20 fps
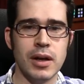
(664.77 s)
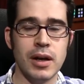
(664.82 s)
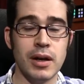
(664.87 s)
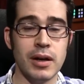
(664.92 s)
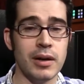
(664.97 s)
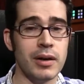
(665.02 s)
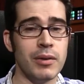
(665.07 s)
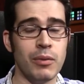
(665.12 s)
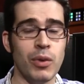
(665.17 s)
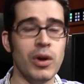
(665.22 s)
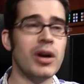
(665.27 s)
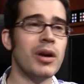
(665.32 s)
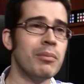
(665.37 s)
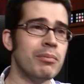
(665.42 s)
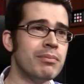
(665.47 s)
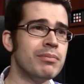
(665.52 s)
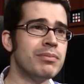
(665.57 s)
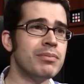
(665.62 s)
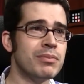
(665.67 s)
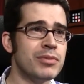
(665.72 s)
I
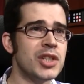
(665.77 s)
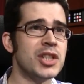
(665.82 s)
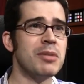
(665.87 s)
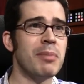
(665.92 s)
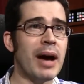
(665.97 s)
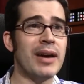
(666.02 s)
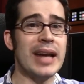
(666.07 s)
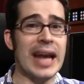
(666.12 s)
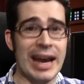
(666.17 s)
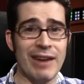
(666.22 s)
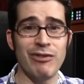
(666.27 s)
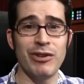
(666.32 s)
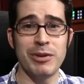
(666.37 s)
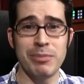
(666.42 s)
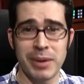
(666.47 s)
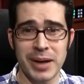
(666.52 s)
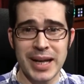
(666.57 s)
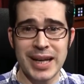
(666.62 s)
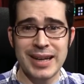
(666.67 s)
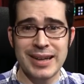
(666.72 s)
welcome just about
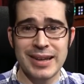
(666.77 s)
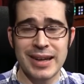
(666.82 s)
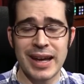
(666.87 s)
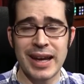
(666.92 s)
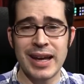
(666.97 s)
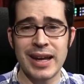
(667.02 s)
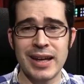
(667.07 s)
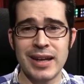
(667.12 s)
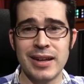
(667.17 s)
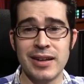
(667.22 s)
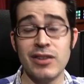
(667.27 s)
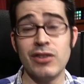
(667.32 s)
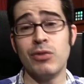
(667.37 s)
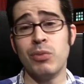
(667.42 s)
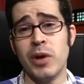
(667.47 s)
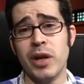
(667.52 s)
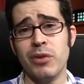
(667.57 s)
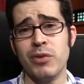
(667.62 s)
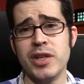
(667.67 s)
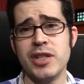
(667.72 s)
everybody, and this
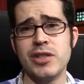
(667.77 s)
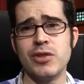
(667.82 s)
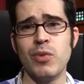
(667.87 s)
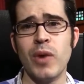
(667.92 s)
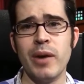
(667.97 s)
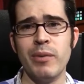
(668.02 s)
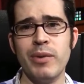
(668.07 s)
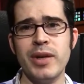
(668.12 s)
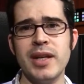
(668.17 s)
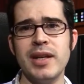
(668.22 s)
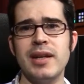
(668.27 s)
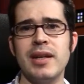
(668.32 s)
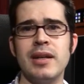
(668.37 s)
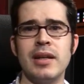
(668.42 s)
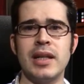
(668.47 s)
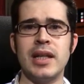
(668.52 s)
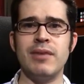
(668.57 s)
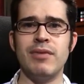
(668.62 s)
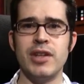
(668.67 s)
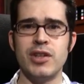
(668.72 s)
is one of the reasons why we
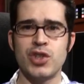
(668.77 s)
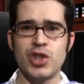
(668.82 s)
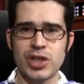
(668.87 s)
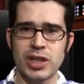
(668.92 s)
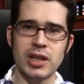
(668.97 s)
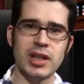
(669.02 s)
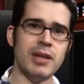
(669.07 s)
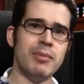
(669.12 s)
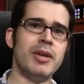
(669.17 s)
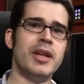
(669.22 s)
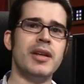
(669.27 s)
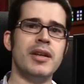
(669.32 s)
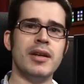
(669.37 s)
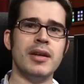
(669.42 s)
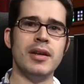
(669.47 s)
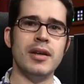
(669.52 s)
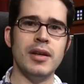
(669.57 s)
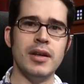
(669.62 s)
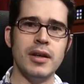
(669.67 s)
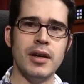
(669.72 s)
didn't leave it just limited